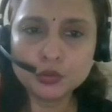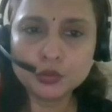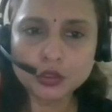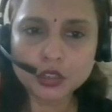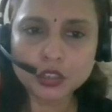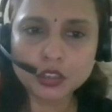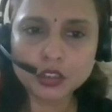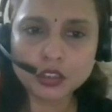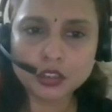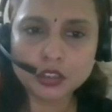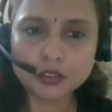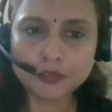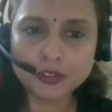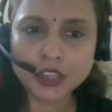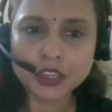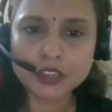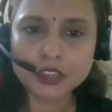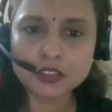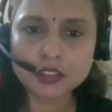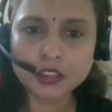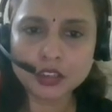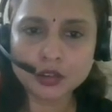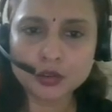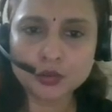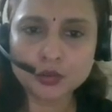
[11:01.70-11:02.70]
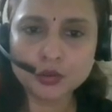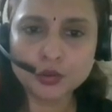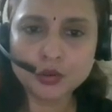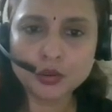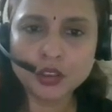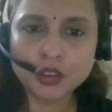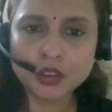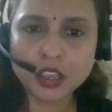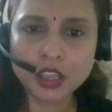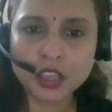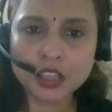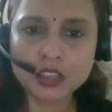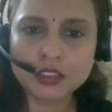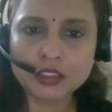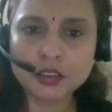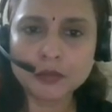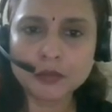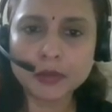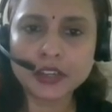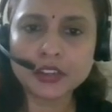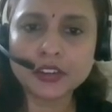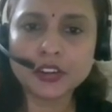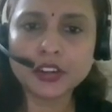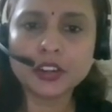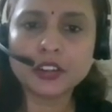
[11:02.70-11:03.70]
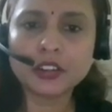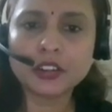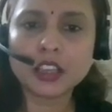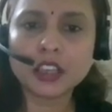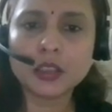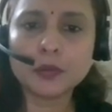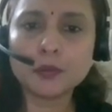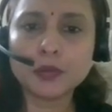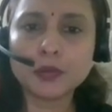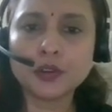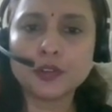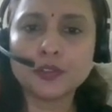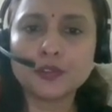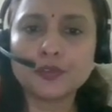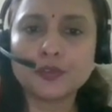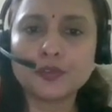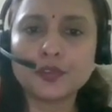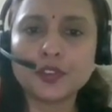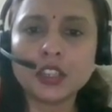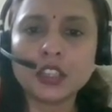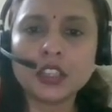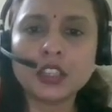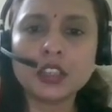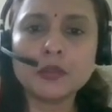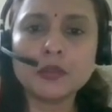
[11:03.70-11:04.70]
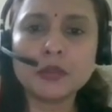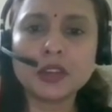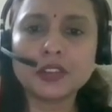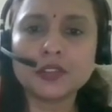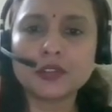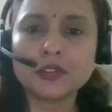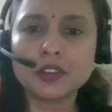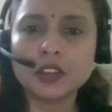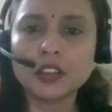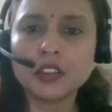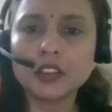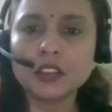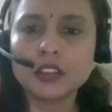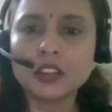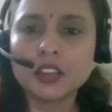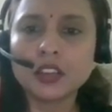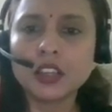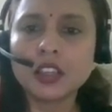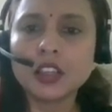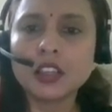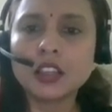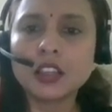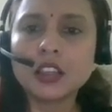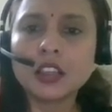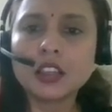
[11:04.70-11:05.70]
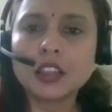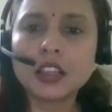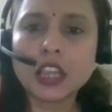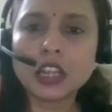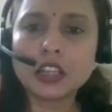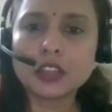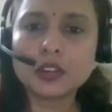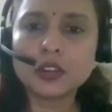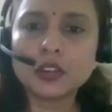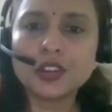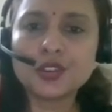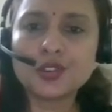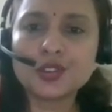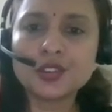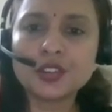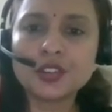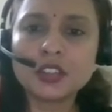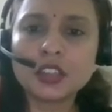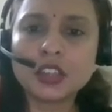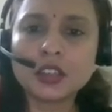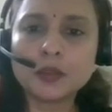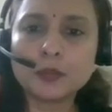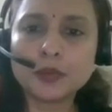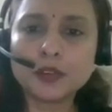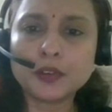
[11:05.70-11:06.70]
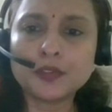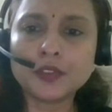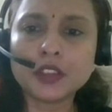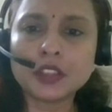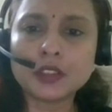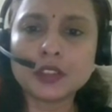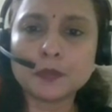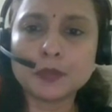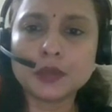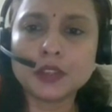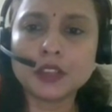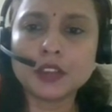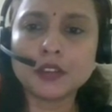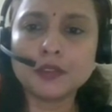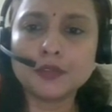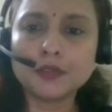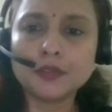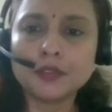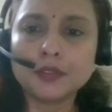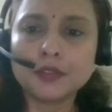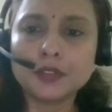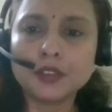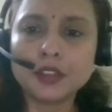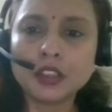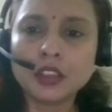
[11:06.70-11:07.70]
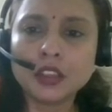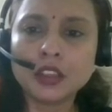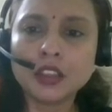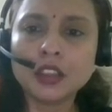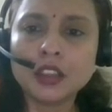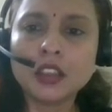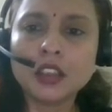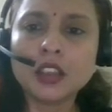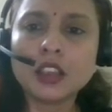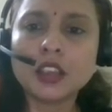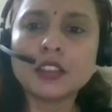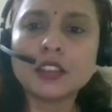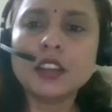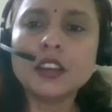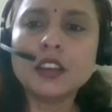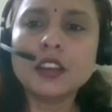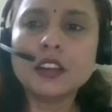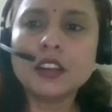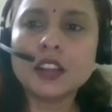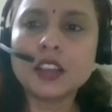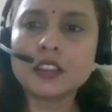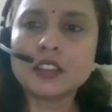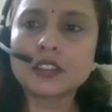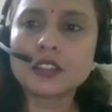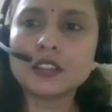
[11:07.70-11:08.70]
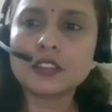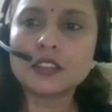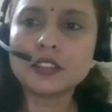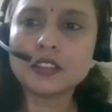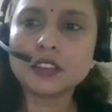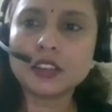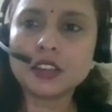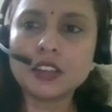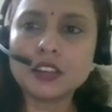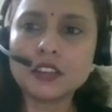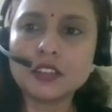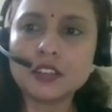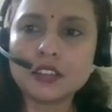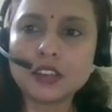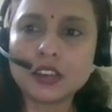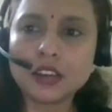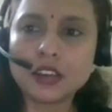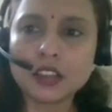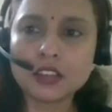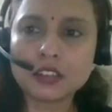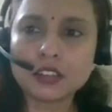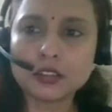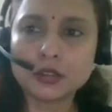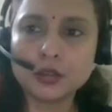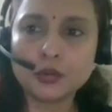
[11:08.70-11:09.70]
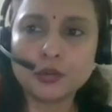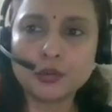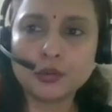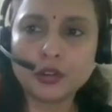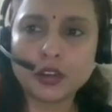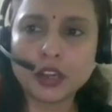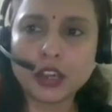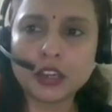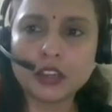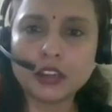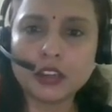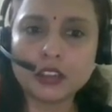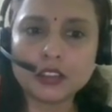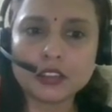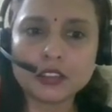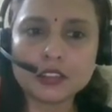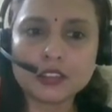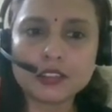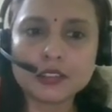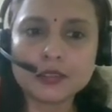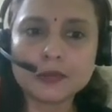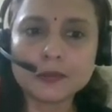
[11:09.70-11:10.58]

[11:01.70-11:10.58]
uh, FlexAlgo has a metric type of TE metric, calculation type of SPF, and then it has constraints that exclude red links.